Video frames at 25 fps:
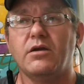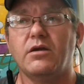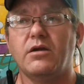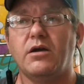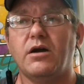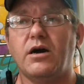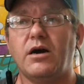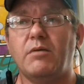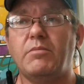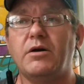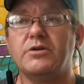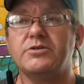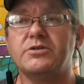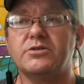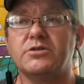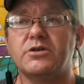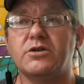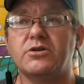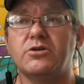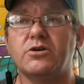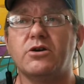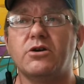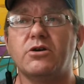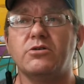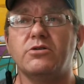I'm also
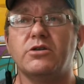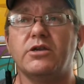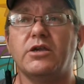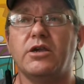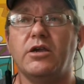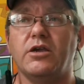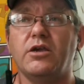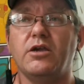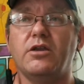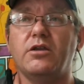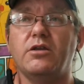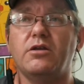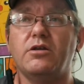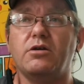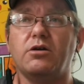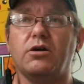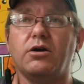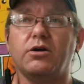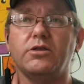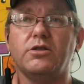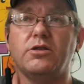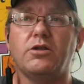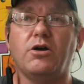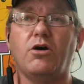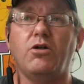concurrently in
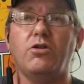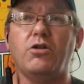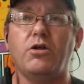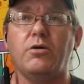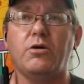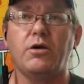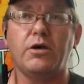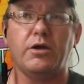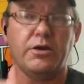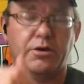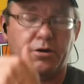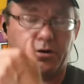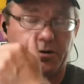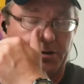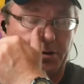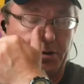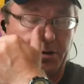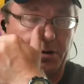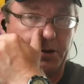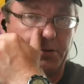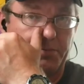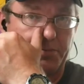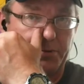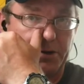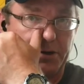
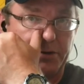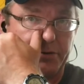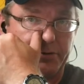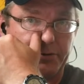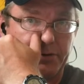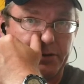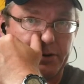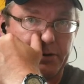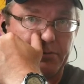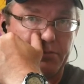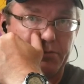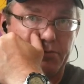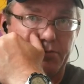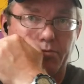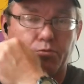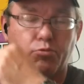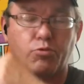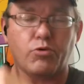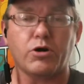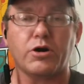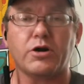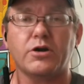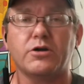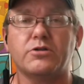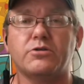Alola playthrough that I'm
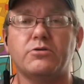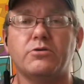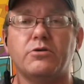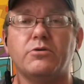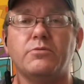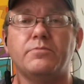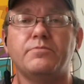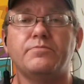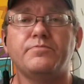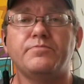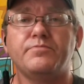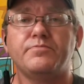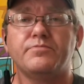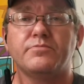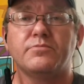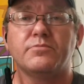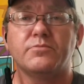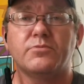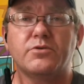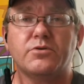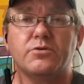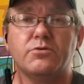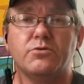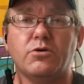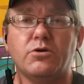working through
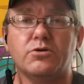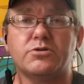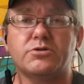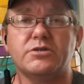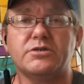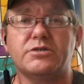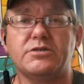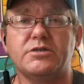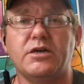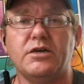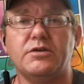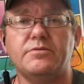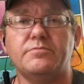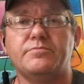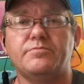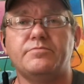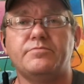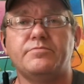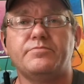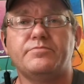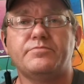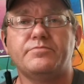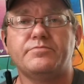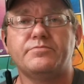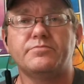Ultra Sun.
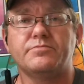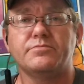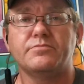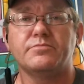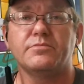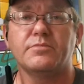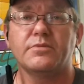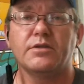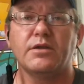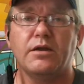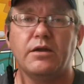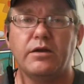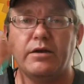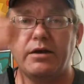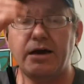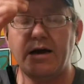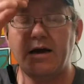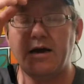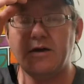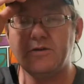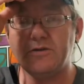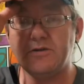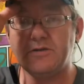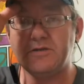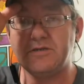
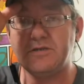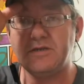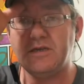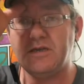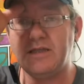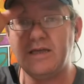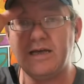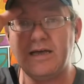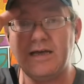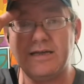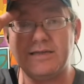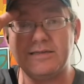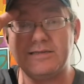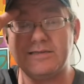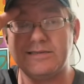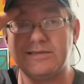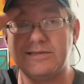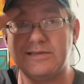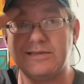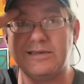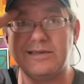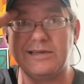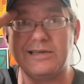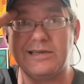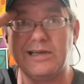Now you'll see that
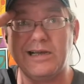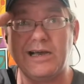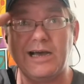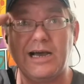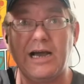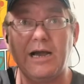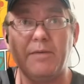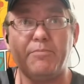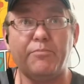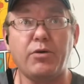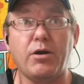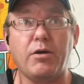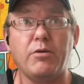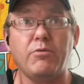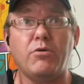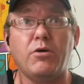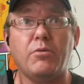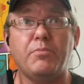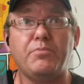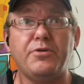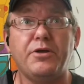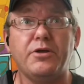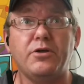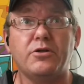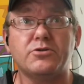I probably
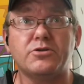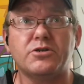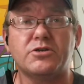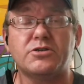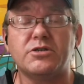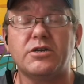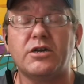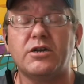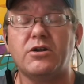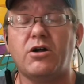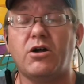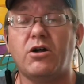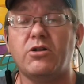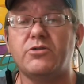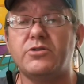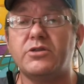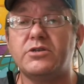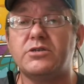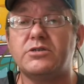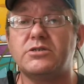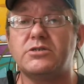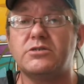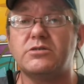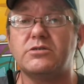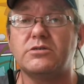won't play Ultra Sun on
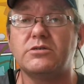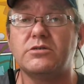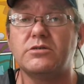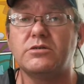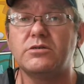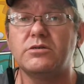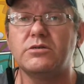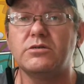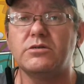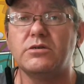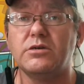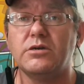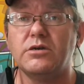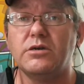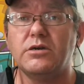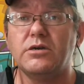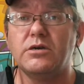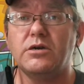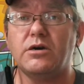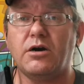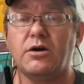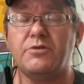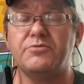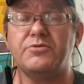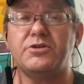
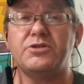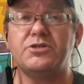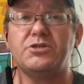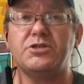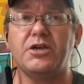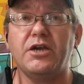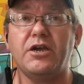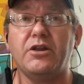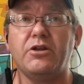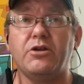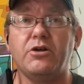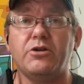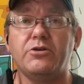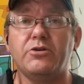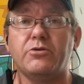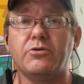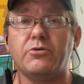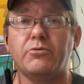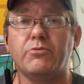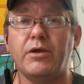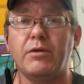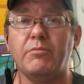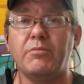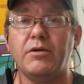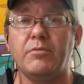this channel under the
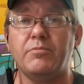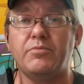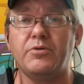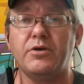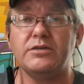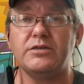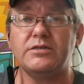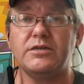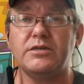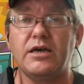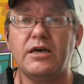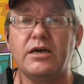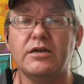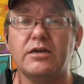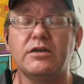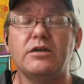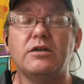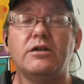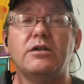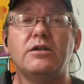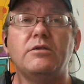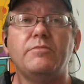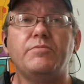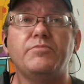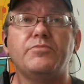Rayman Plays tag.
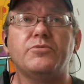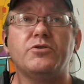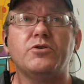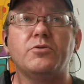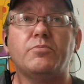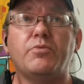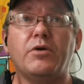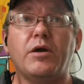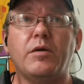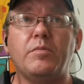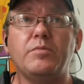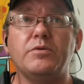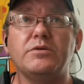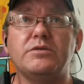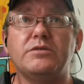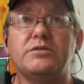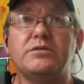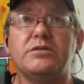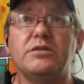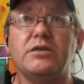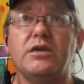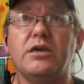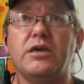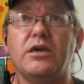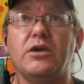You'll probably
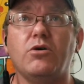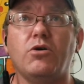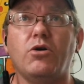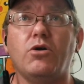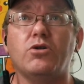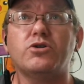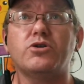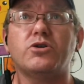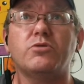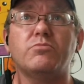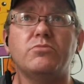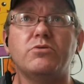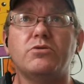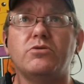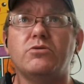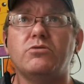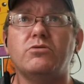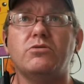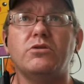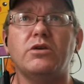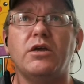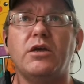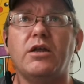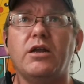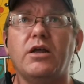see Ultra
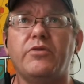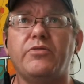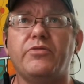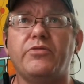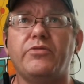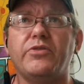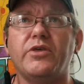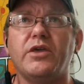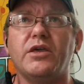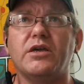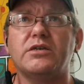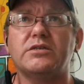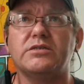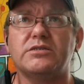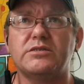Moon, and I think